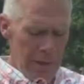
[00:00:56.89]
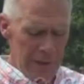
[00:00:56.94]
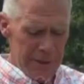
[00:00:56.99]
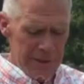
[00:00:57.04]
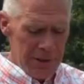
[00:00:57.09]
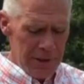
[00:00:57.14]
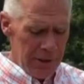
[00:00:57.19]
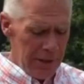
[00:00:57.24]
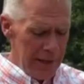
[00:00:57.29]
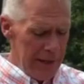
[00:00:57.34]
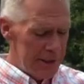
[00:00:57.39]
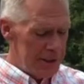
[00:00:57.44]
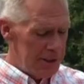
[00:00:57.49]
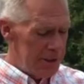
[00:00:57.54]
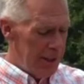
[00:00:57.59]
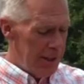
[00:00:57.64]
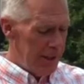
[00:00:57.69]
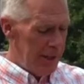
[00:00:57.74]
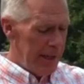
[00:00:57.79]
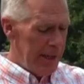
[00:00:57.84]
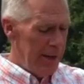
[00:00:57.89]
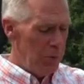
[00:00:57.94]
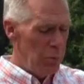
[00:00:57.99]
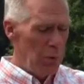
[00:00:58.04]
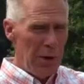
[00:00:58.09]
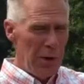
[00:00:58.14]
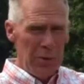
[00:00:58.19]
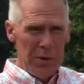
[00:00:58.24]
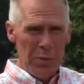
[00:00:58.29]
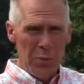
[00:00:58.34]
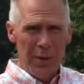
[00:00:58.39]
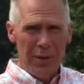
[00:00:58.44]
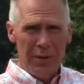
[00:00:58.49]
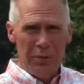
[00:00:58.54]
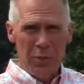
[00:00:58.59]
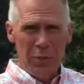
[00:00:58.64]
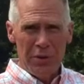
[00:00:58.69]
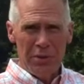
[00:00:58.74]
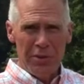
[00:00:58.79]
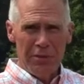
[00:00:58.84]
Yes, and that's uh, again why we
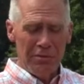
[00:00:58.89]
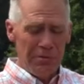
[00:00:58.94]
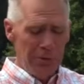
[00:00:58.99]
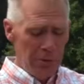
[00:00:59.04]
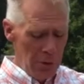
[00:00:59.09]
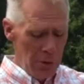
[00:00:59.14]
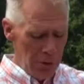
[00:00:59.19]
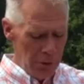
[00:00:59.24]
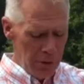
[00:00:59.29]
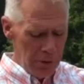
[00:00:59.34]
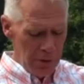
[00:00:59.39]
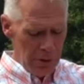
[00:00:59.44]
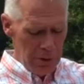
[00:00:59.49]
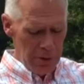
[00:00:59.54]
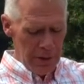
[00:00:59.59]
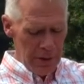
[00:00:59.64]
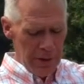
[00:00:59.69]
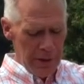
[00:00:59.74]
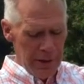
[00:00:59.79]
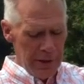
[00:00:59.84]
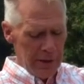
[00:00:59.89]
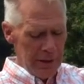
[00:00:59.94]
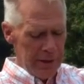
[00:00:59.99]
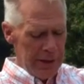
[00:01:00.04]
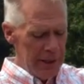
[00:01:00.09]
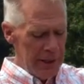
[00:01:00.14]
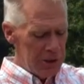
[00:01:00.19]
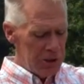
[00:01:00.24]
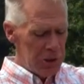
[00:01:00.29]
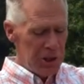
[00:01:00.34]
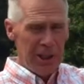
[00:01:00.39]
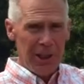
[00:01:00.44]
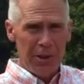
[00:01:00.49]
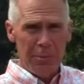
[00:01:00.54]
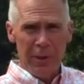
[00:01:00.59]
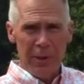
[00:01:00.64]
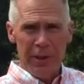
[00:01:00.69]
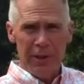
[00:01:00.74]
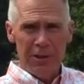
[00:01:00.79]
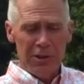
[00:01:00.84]
went with the full each cheek
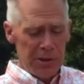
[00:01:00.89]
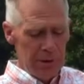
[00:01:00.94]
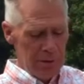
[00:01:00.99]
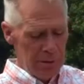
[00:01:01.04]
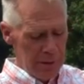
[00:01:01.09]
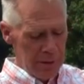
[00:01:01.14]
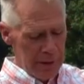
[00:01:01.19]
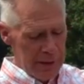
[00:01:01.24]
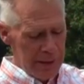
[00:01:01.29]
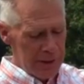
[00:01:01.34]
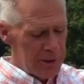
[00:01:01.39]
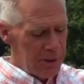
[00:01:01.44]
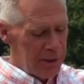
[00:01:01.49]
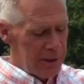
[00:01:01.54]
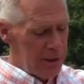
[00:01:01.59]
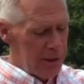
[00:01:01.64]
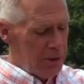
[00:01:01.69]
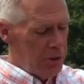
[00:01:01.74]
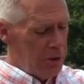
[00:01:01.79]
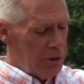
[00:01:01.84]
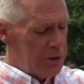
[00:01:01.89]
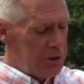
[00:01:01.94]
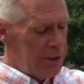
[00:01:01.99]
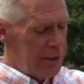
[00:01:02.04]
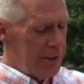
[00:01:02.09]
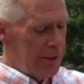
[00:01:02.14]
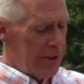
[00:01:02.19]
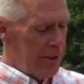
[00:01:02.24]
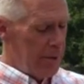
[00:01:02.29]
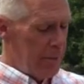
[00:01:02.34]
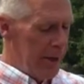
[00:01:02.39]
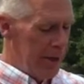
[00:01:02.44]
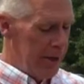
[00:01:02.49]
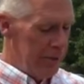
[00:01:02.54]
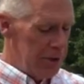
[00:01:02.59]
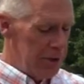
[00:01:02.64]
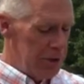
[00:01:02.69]
piece. As you can see the amount of